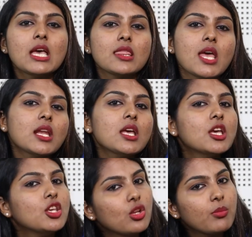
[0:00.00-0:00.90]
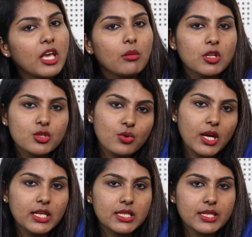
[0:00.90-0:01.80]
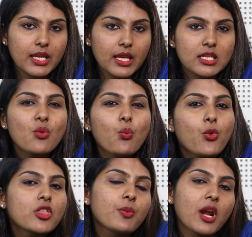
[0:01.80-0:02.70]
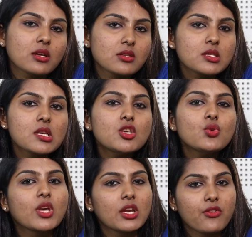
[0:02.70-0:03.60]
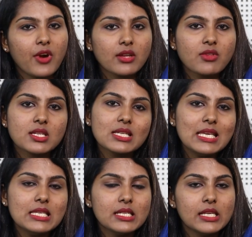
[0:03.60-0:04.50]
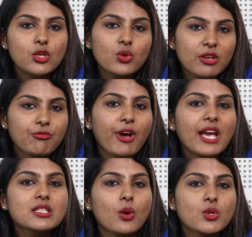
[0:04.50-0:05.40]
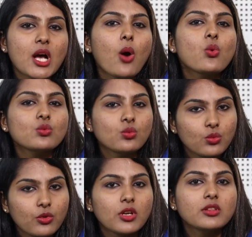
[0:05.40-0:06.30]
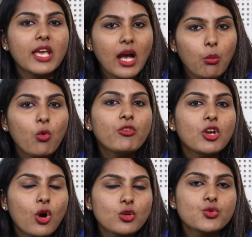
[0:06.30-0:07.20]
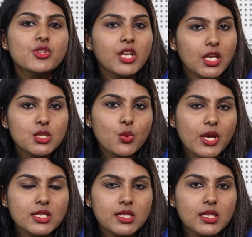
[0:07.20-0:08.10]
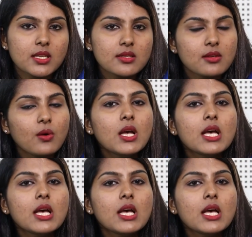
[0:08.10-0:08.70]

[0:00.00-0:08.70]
then you'll be able to understand that. With practice, you can crack that easily. You can find out how they are moving on to the next question. So